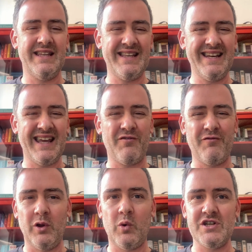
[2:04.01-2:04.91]
They didn't get a
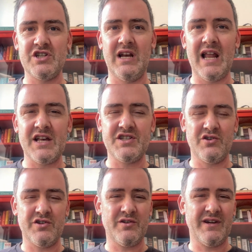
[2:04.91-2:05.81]
full question last
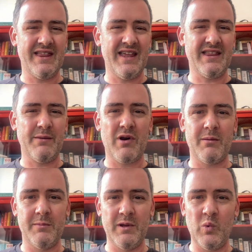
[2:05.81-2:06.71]
year, so I think they
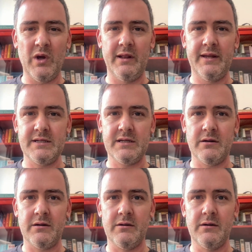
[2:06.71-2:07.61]
probably will this year.